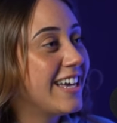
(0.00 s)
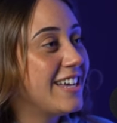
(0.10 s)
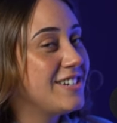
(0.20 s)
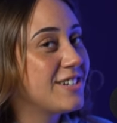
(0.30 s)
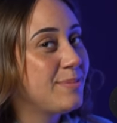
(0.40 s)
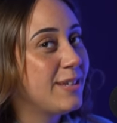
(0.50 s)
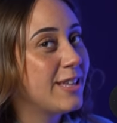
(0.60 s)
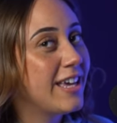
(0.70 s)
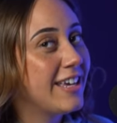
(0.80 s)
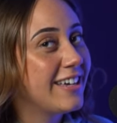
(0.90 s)
And just be
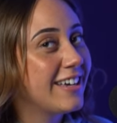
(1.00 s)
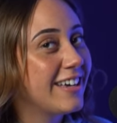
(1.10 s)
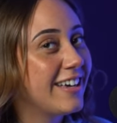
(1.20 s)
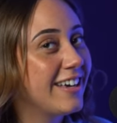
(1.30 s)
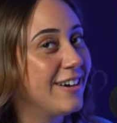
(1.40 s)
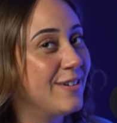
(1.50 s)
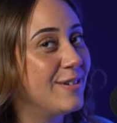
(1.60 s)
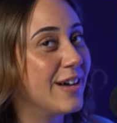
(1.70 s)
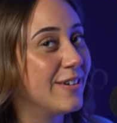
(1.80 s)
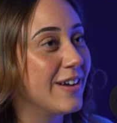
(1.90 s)
like,
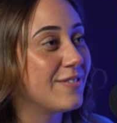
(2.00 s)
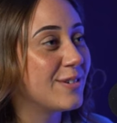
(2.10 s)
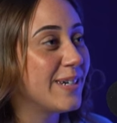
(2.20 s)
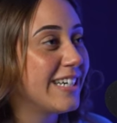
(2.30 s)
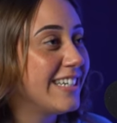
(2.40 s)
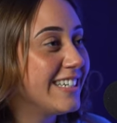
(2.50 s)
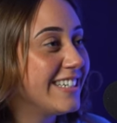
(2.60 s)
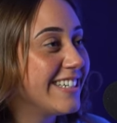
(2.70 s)
oh, I don't have to wait.